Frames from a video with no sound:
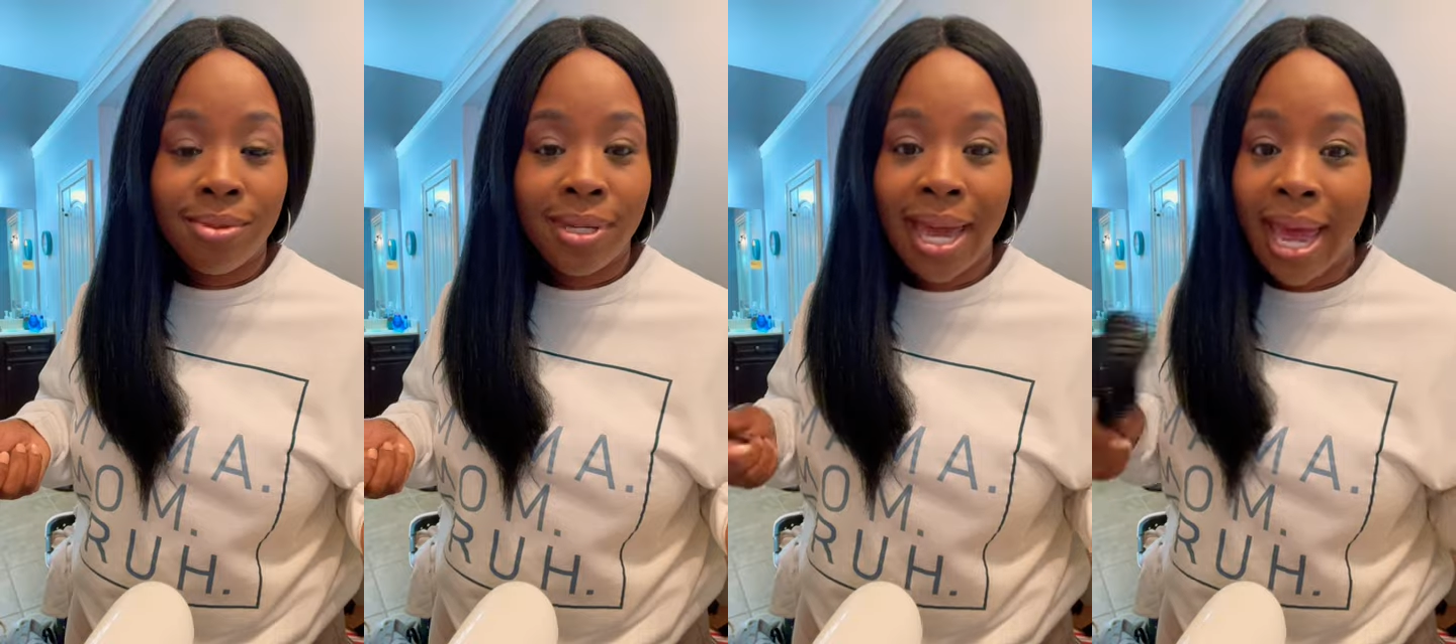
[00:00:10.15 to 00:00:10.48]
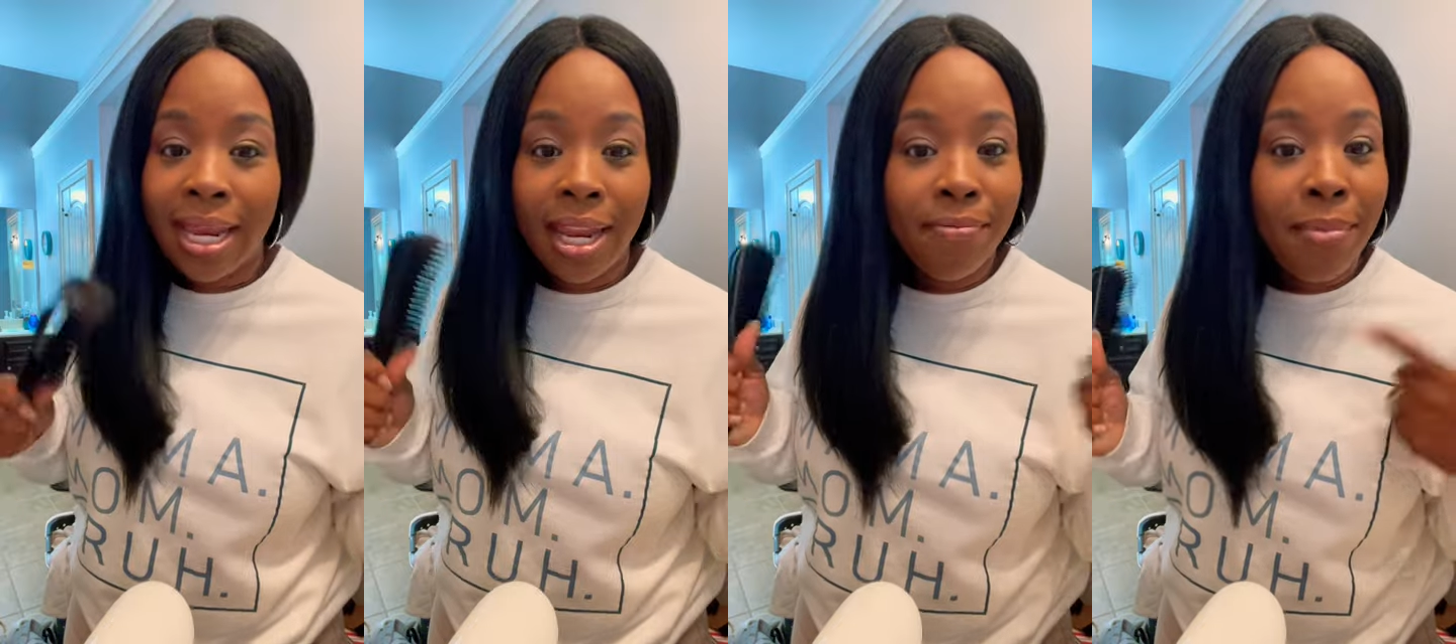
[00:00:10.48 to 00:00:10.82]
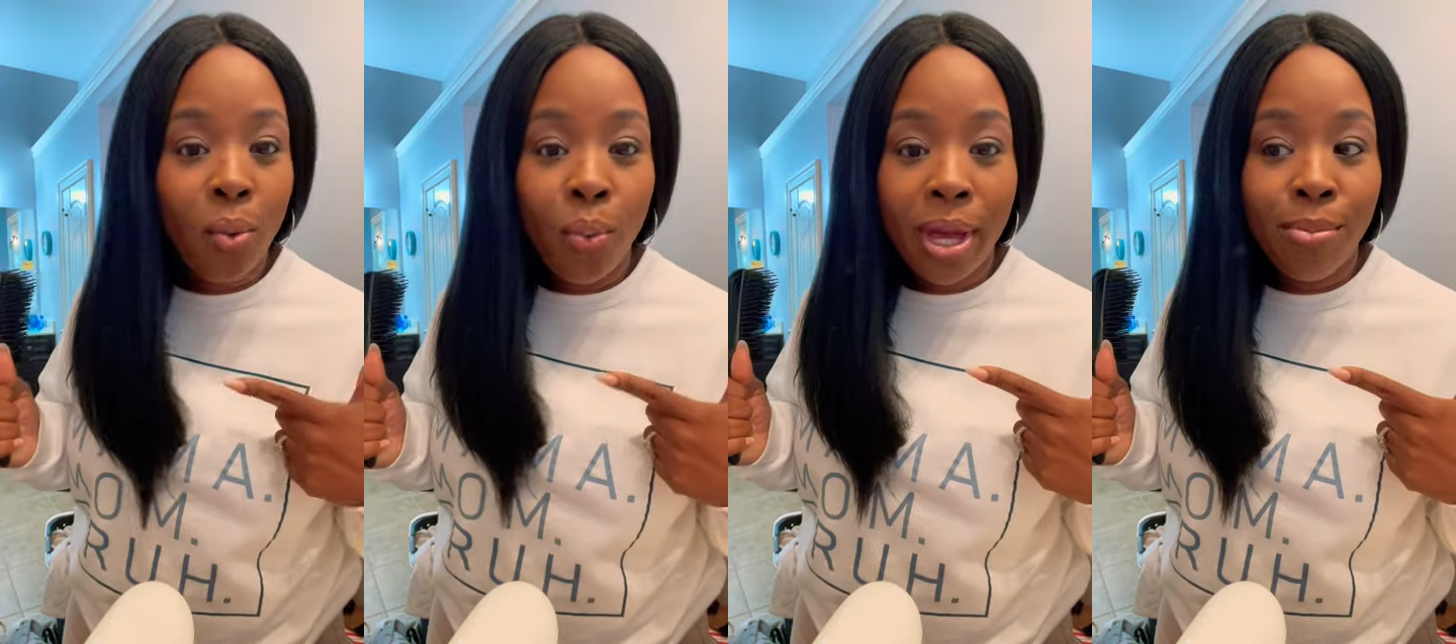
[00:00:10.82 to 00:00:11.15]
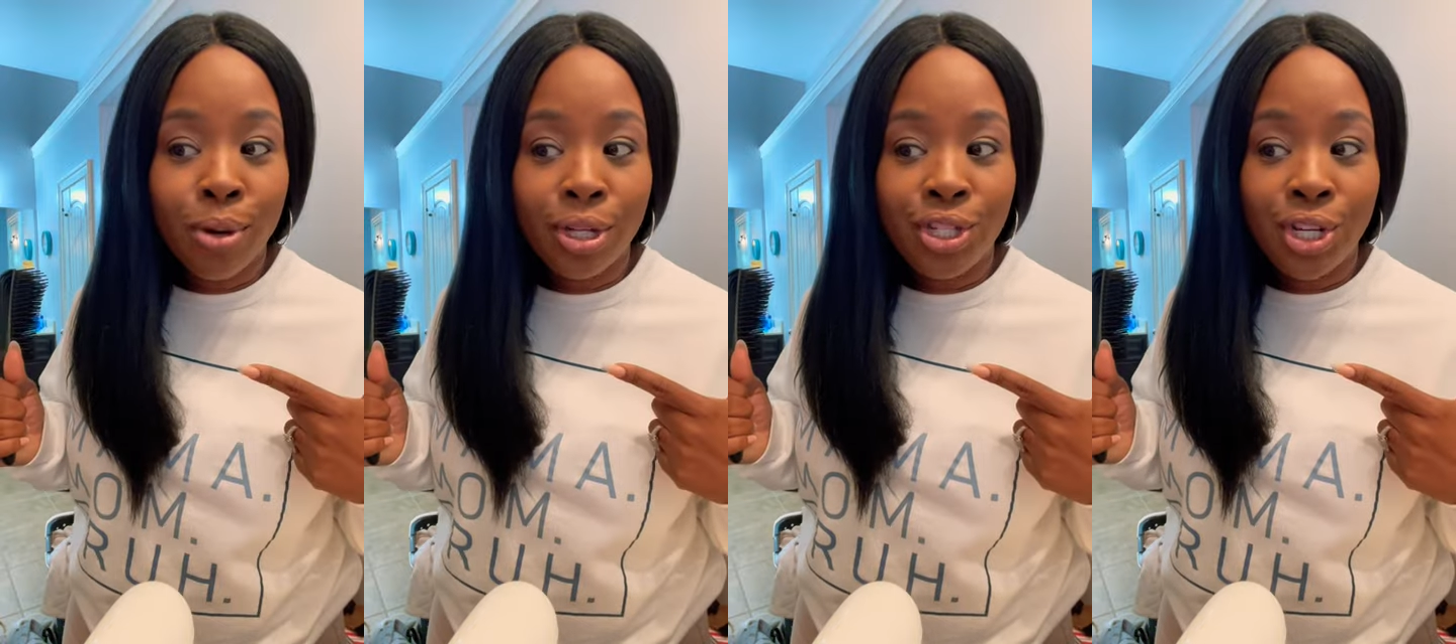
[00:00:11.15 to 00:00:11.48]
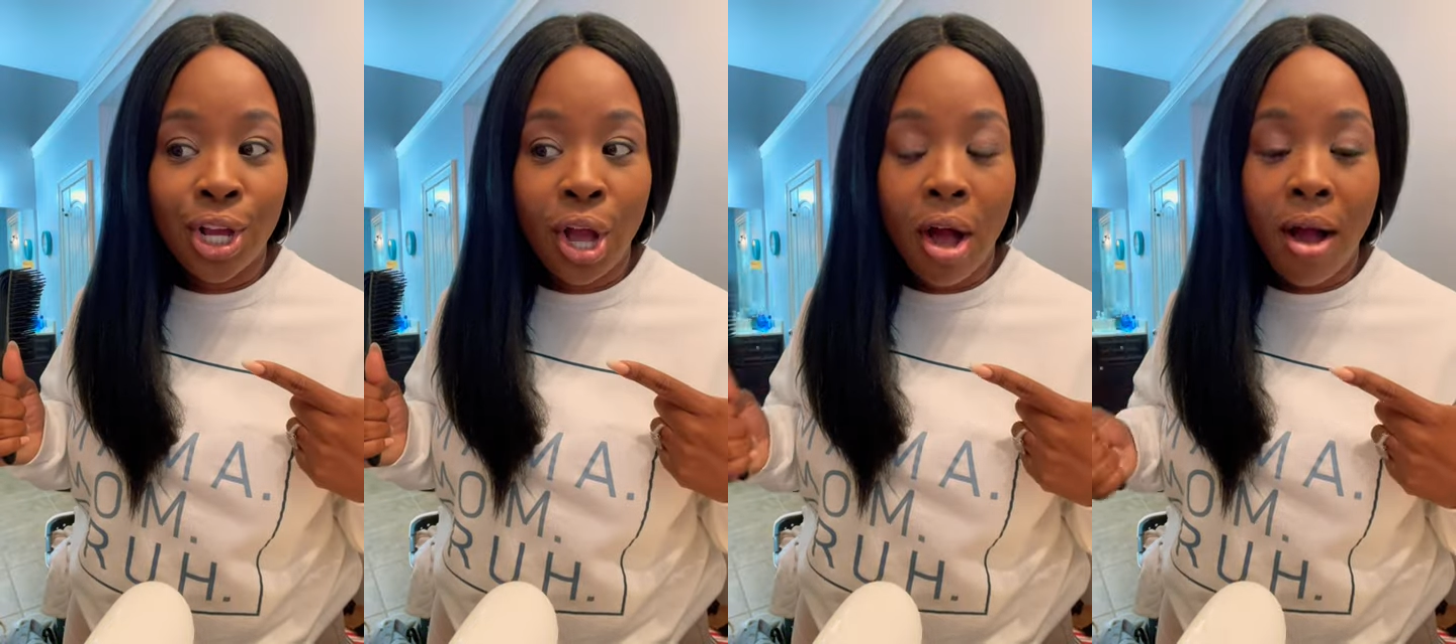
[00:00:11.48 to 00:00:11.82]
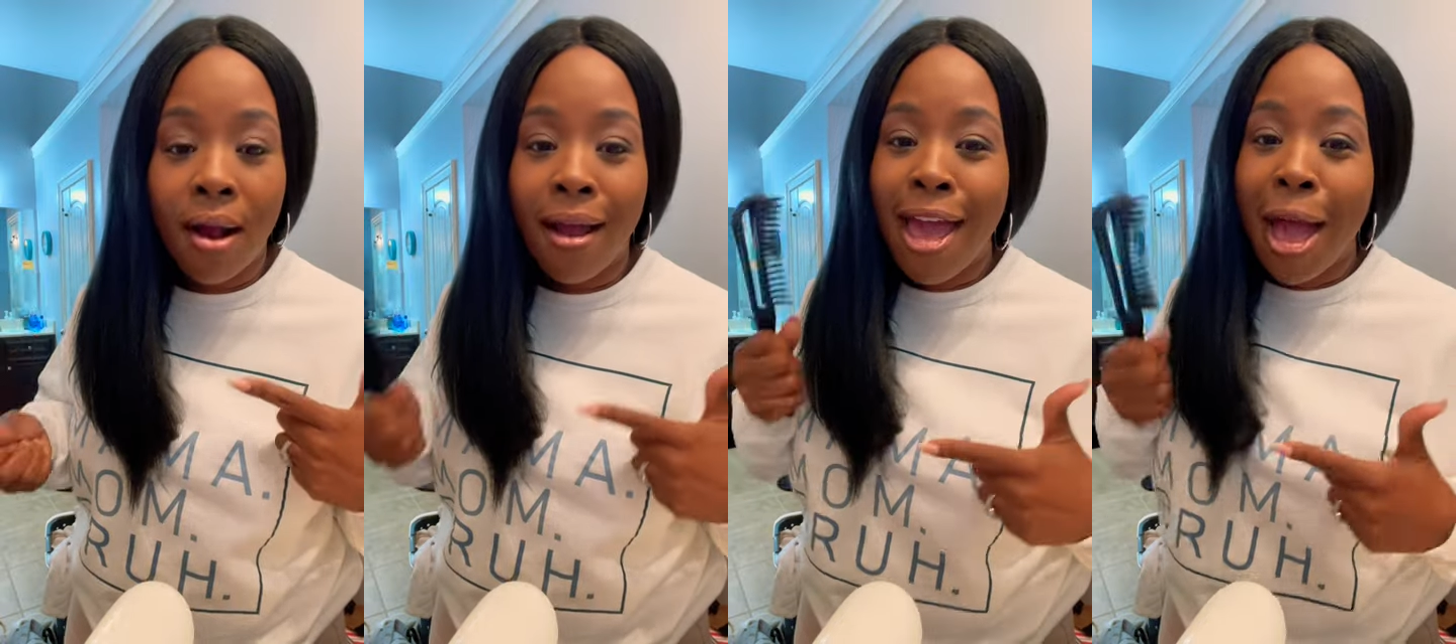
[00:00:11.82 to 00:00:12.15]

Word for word: Okay, I left my wig brush in the car,